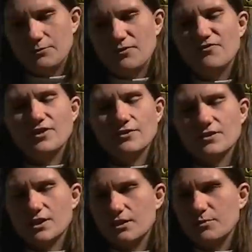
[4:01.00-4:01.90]
what feels
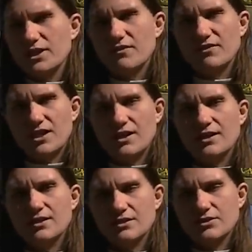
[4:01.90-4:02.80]
like a blink of an eye,
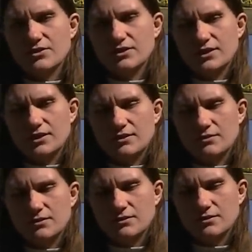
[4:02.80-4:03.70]
and it certainly in the,
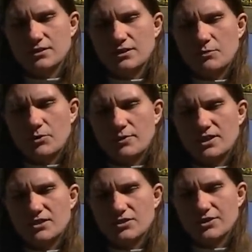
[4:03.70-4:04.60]
in the moment
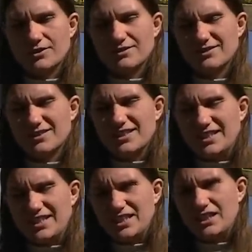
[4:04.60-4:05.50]
it took a,
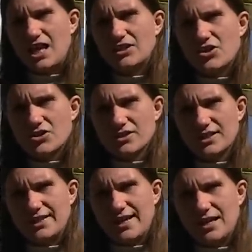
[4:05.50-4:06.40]
a lot longer
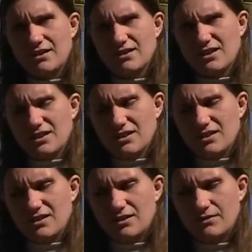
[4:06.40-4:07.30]
than that,
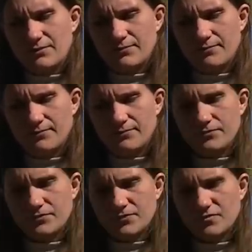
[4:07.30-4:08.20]

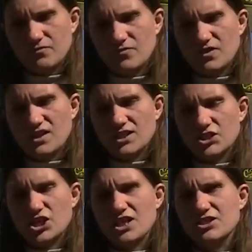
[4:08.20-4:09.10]
um, things
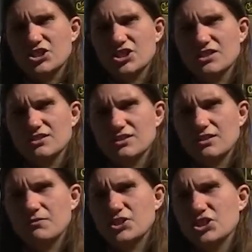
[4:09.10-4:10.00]
changed,
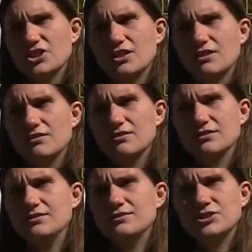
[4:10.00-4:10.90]
which uh,